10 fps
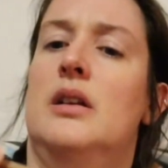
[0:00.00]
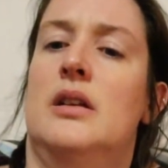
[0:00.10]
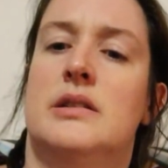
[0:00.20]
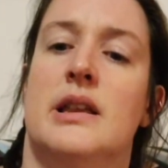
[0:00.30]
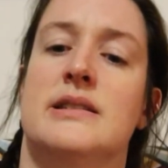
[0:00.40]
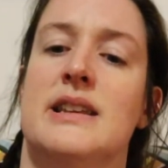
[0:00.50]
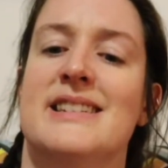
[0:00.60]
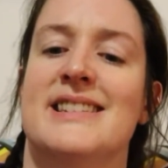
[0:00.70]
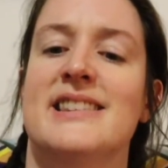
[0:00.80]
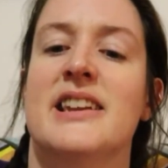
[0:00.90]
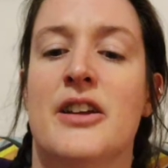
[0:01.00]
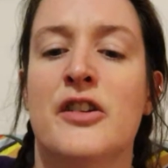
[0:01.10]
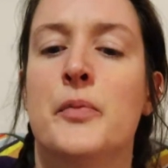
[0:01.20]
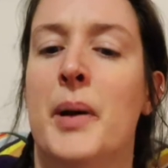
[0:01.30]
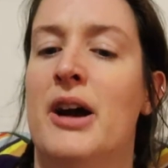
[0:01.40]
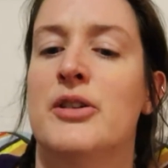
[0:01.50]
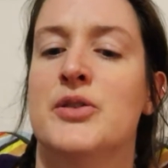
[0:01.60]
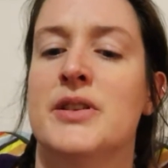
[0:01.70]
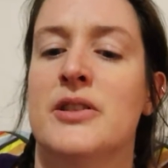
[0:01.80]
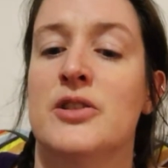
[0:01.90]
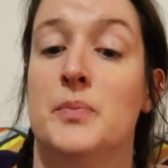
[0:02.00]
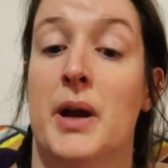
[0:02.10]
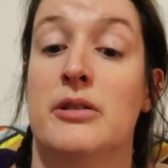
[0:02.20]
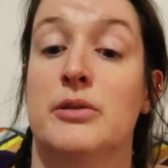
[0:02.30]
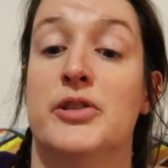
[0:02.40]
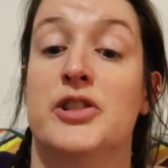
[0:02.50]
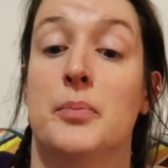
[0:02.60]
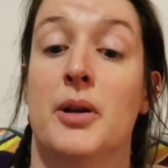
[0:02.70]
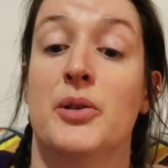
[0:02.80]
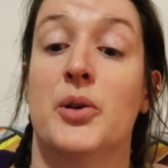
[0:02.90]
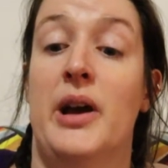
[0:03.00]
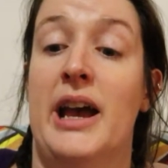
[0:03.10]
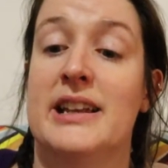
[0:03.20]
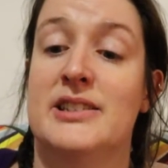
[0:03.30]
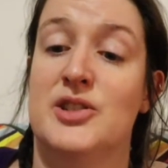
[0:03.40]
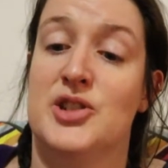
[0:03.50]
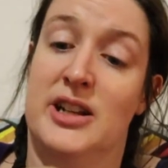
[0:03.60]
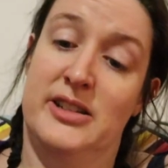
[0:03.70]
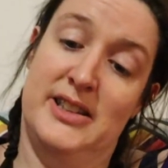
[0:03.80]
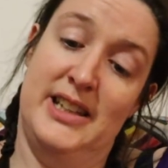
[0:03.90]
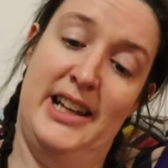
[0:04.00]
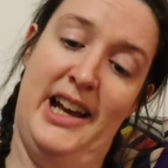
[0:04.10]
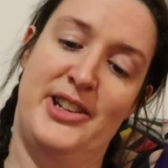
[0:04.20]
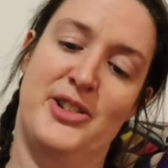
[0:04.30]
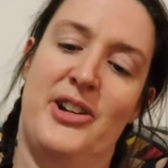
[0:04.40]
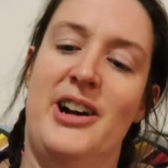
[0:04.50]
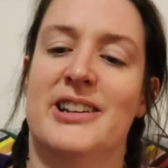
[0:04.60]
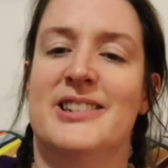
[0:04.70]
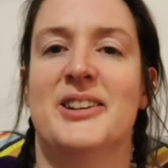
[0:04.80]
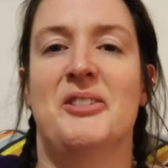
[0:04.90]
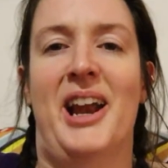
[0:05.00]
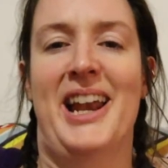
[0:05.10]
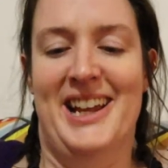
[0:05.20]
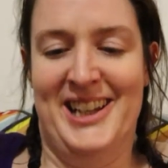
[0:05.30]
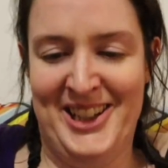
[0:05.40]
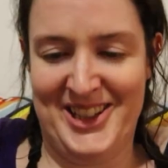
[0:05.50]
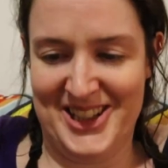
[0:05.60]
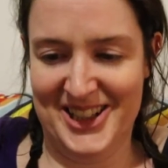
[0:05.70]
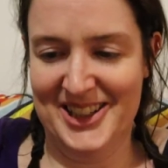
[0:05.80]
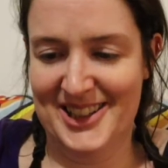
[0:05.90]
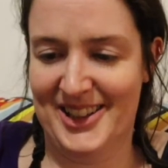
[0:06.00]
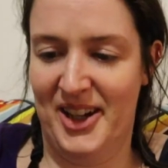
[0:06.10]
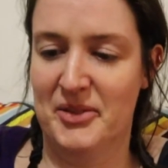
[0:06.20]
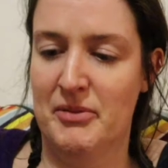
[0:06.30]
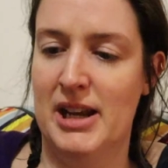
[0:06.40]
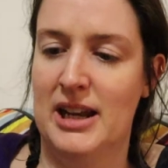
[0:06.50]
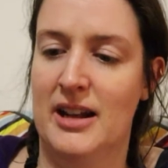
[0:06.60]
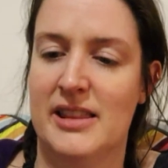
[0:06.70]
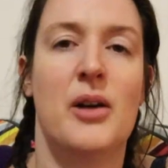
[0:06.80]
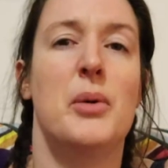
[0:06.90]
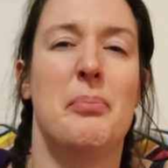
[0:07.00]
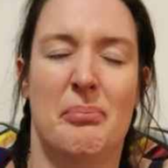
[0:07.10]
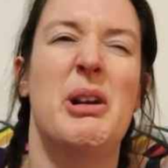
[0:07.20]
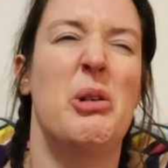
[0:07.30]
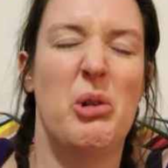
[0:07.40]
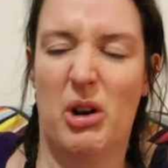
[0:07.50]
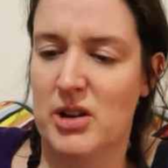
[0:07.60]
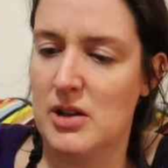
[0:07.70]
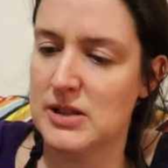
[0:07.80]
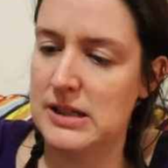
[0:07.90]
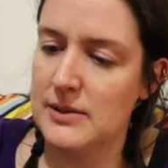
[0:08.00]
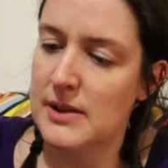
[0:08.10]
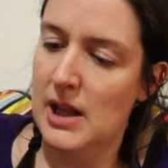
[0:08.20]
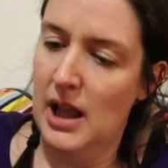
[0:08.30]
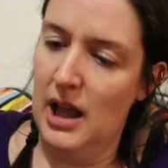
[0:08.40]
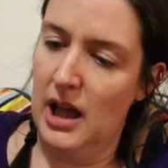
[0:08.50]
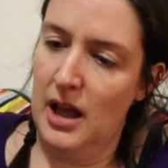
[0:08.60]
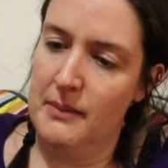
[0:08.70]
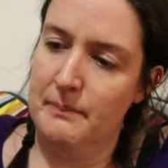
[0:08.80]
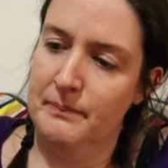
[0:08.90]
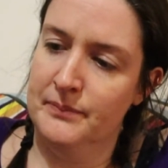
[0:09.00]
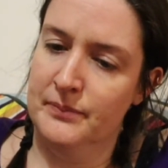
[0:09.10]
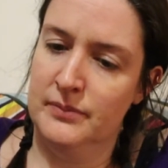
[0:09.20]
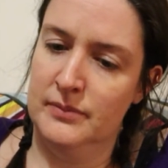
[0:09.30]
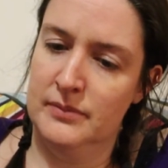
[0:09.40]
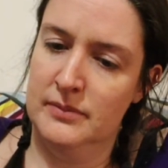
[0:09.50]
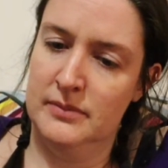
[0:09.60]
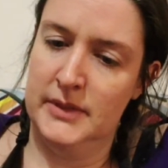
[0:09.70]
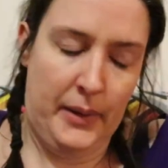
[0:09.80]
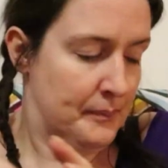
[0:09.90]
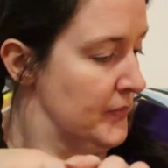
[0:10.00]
So that says, there's enough powder in those barrels to blow your head to Chelsea and your ass to Greenwich. So we really like that. We all got coasters. Yeah.